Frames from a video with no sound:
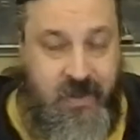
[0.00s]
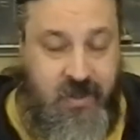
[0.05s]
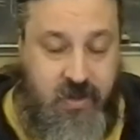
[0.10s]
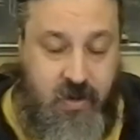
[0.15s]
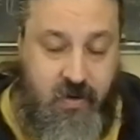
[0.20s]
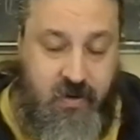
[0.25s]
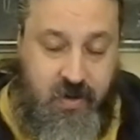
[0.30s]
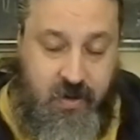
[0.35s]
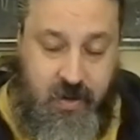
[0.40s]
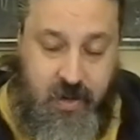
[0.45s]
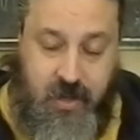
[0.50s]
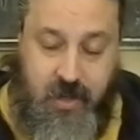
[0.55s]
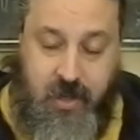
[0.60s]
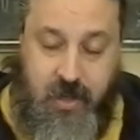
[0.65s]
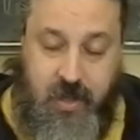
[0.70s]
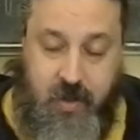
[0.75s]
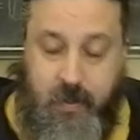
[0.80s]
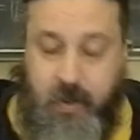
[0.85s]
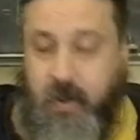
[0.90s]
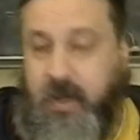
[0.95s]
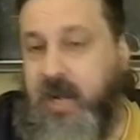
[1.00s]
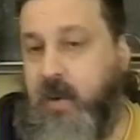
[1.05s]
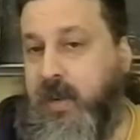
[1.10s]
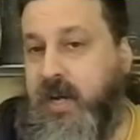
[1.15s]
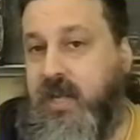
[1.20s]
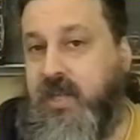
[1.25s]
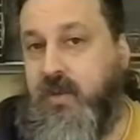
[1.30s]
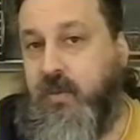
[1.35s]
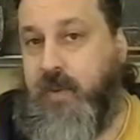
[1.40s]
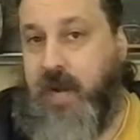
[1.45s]
Napoleon
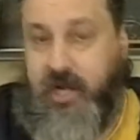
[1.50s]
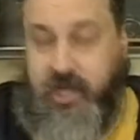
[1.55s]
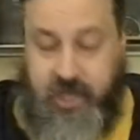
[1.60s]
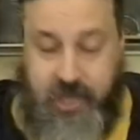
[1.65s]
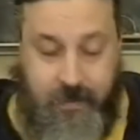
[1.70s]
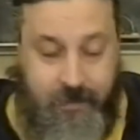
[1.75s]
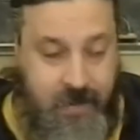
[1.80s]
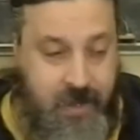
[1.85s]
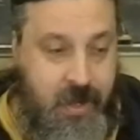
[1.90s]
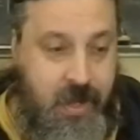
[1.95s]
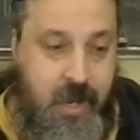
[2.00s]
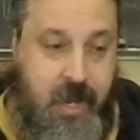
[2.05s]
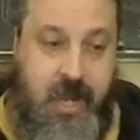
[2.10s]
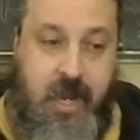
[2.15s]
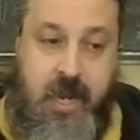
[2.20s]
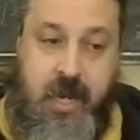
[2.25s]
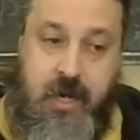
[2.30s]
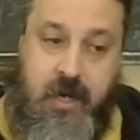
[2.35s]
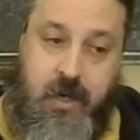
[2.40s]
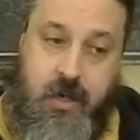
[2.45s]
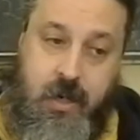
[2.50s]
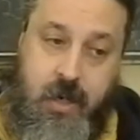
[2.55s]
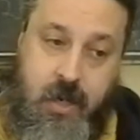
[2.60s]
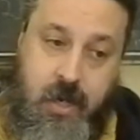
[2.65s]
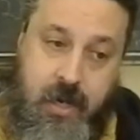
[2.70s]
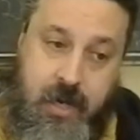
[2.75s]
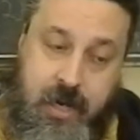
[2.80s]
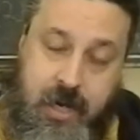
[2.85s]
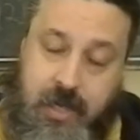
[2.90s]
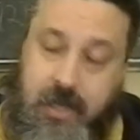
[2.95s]
went into Russia, and
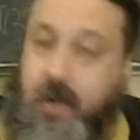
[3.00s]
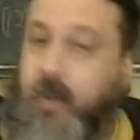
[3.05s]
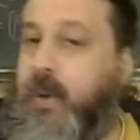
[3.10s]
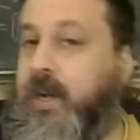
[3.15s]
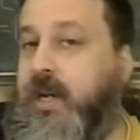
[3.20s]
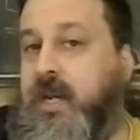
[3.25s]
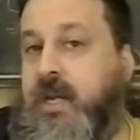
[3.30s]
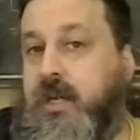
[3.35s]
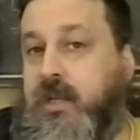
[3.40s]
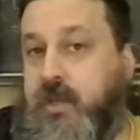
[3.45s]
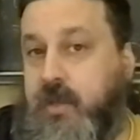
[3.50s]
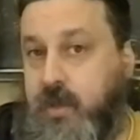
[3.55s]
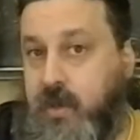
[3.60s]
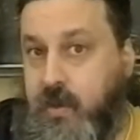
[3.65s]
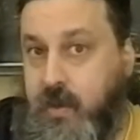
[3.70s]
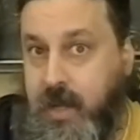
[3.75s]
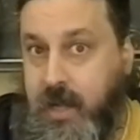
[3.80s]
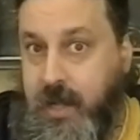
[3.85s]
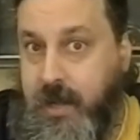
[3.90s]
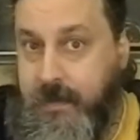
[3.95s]
Hitler went into